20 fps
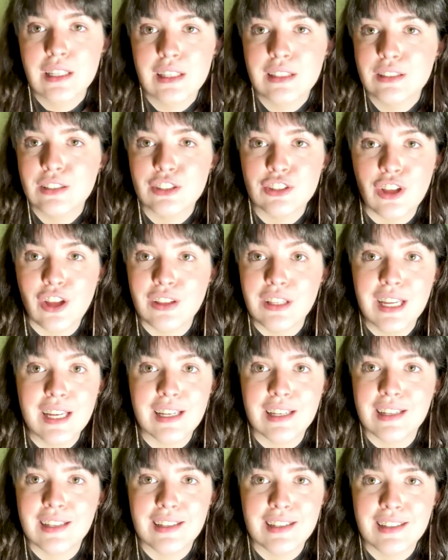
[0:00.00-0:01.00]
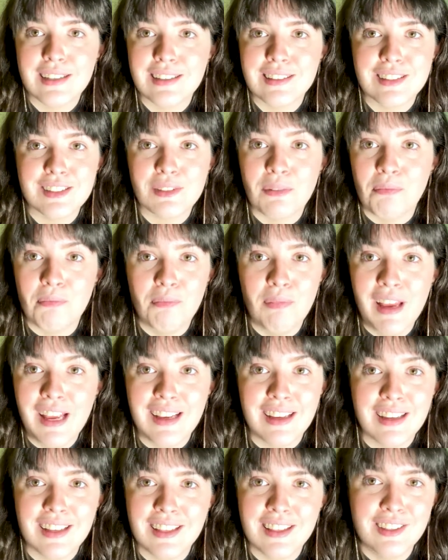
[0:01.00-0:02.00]
It's not like it's a big
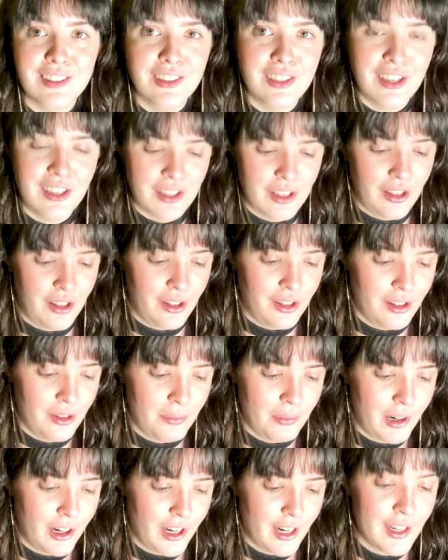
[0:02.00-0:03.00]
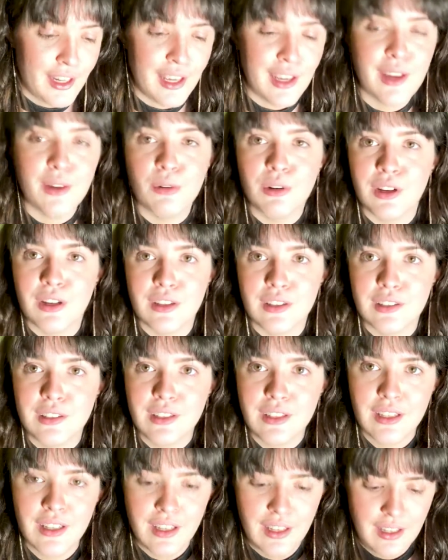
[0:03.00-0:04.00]
deal party with
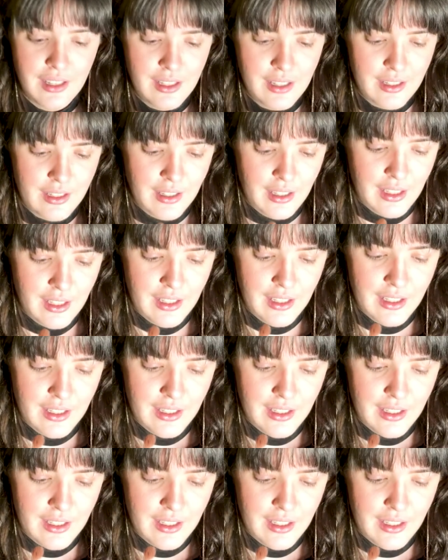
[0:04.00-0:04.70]
like